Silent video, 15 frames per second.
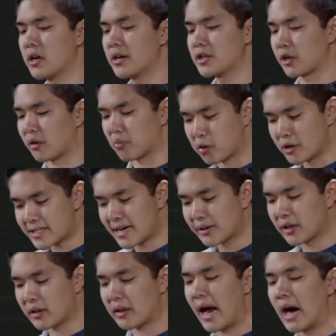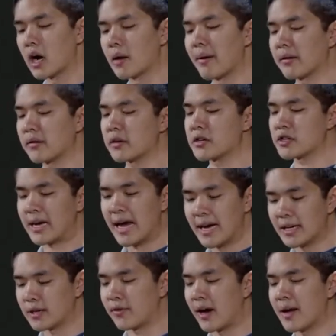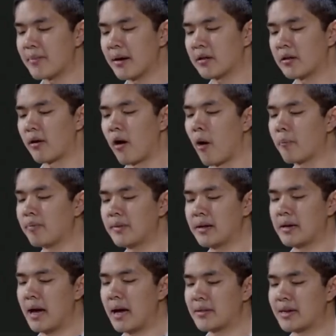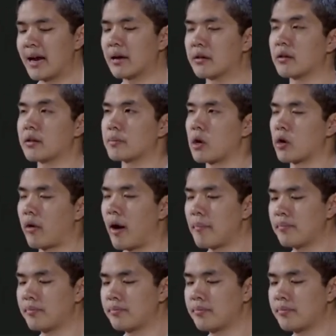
just print out this error message, can't divide by 0, and then exit the program.